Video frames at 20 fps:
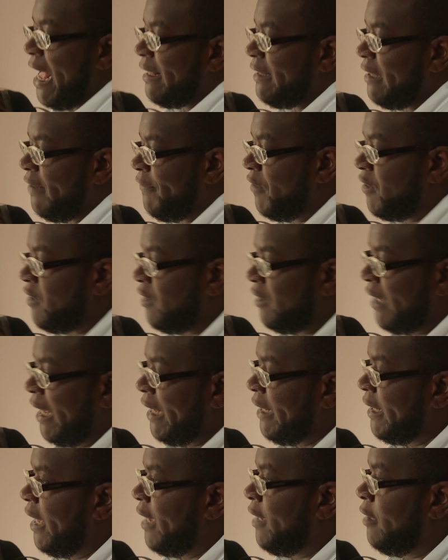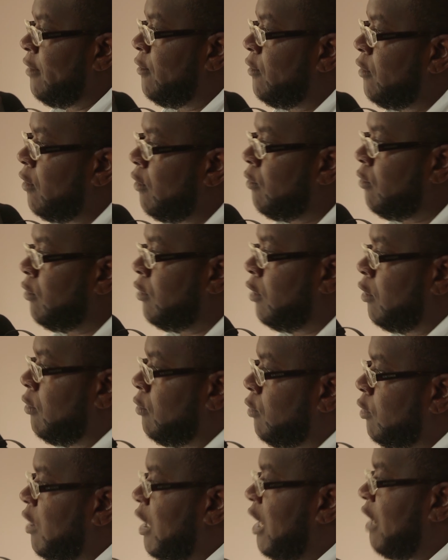as if it's a date night, so, you know,
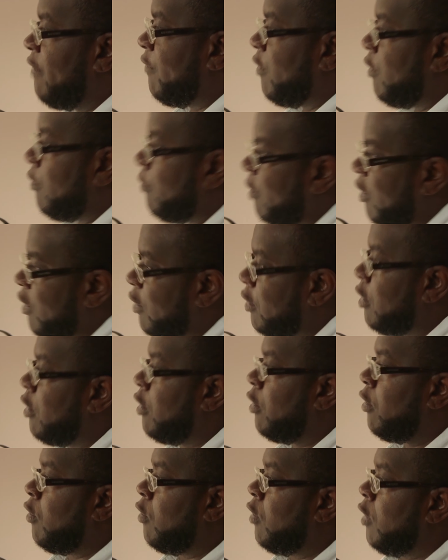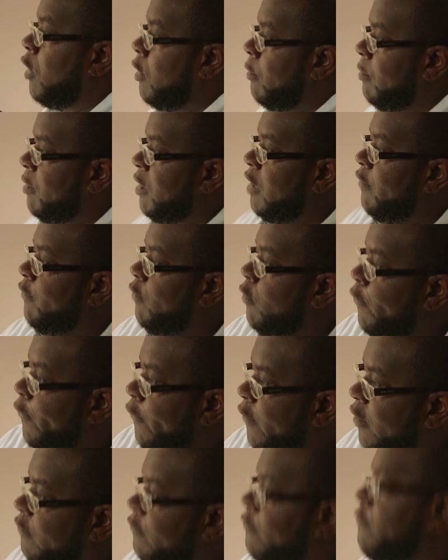you don't have anywhere to go. We give
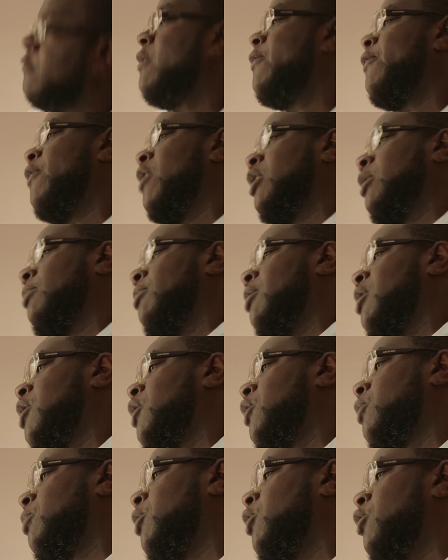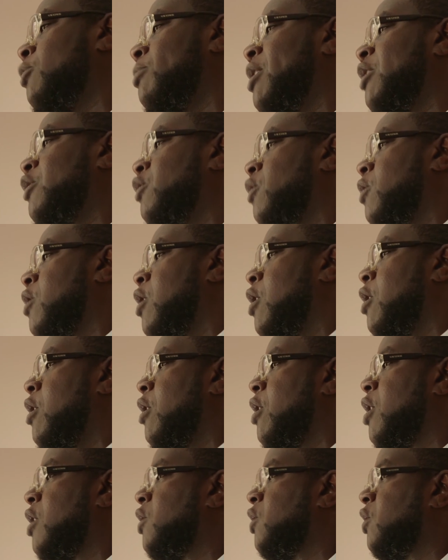you refreshments, we do metro
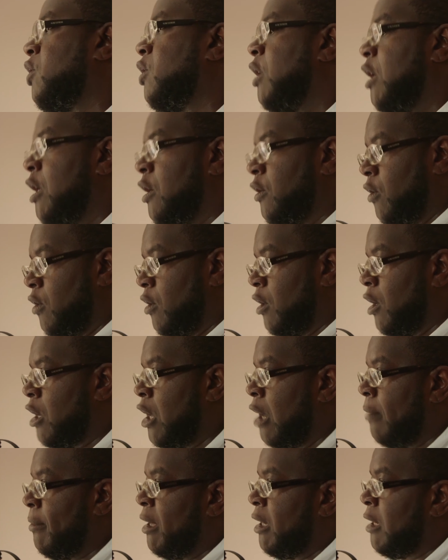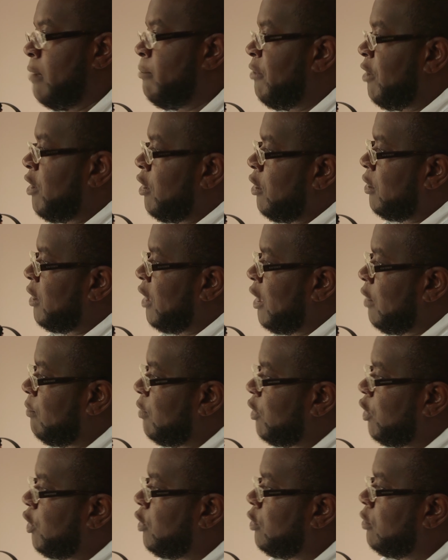cards, so you can come in and bring your date
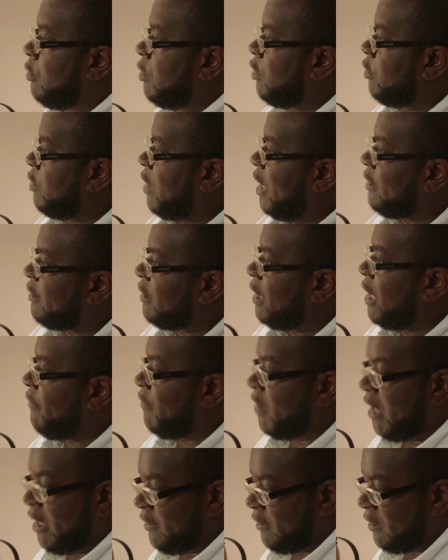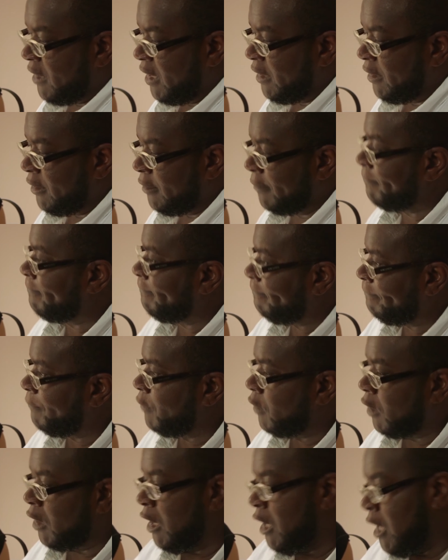with you, and you guys can have a
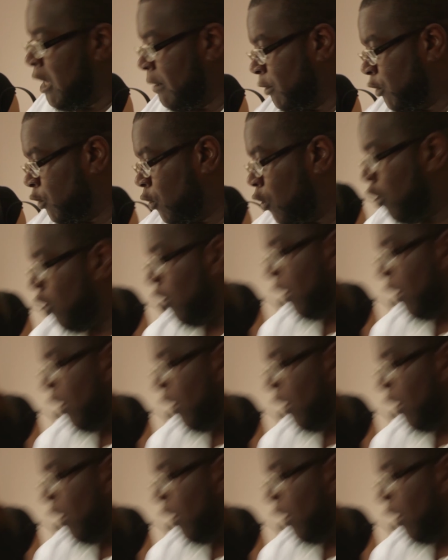nice